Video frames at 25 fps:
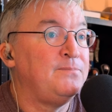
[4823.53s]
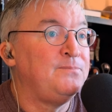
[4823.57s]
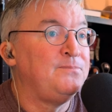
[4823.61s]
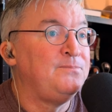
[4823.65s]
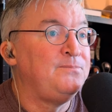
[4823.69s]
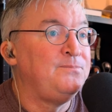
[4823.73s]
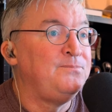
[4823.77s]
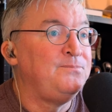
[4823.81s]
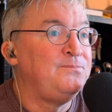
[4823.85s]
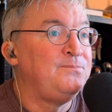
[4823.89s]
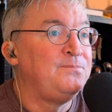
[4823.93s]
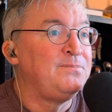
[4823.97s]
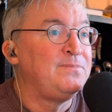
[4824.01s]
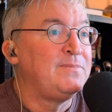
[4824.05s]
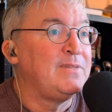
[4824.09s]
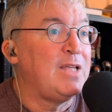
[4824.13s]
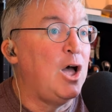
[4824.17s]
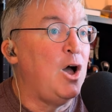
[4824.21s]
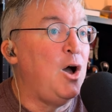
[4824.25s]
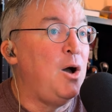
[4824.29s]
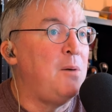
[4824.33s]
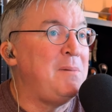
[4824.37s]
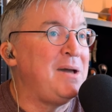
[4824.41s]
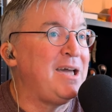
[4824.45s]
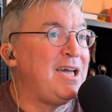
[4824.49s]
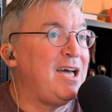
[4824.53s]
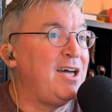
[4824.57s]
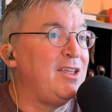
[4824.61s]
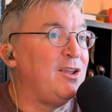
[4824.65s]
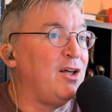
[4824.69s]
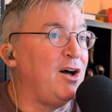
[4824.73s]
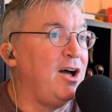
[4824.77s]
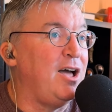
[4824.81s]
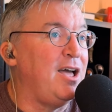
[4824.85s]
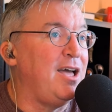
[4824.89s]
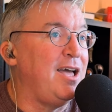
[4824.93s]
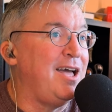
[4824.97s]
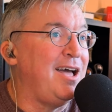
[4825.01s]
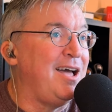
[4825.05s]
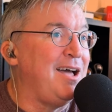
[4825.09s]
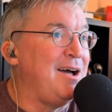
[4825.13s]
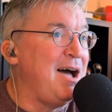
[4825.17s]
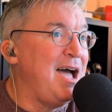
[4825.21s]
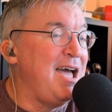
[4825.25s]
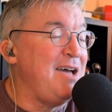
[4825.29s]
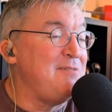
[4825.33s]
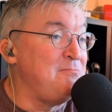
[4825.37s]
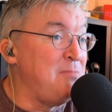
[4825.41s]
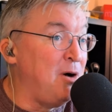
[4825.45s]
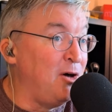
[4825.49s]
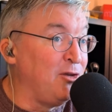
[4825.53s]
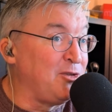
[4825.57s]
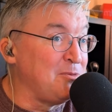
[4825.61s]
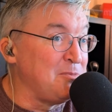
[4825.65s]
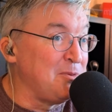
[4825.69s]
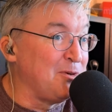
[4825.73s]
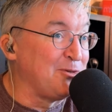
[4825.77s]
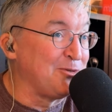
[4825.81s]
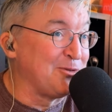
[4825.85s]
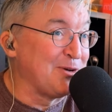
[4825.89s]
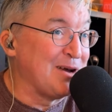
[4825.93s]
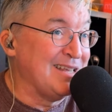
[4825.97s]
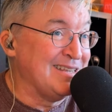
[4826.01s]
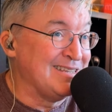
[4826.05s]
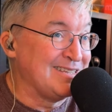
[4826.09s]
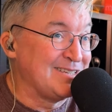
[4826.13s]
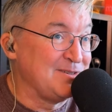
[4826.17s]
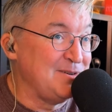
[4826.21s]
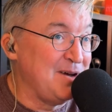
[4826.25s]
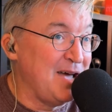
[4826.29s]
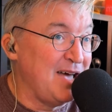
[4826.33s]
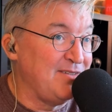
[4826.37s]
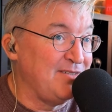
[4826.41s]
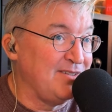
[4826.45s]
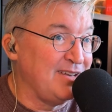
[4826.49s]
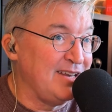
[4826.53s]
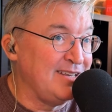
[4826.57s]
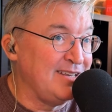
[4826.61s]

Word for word: proving the point. oh my god uh, I have multiple friends who have an